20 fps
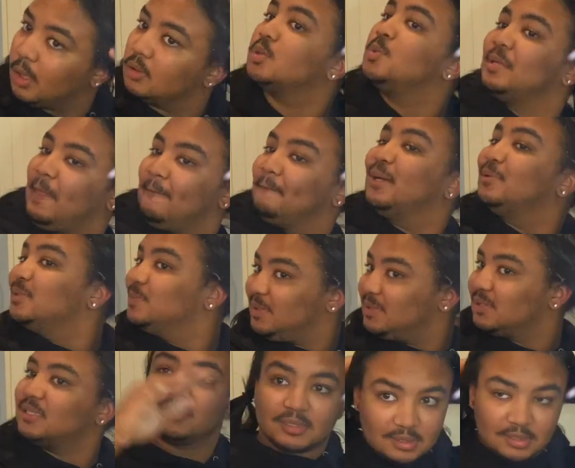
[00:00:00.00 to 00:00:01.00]
um,
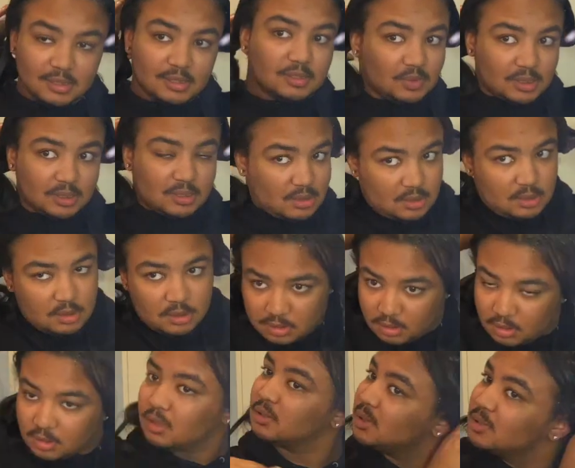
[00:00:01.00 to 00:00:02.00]
a conditioner,
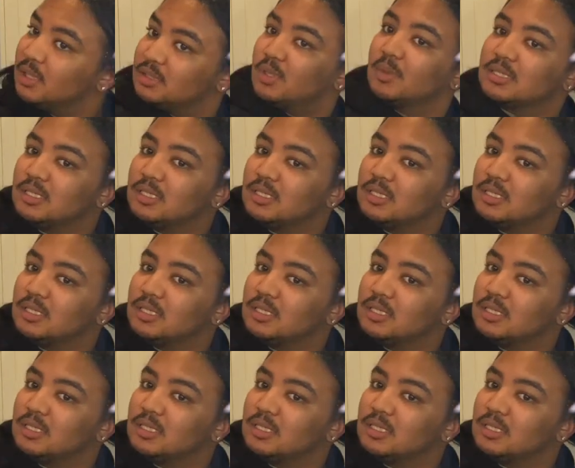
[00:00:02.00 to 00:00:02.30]
but today, like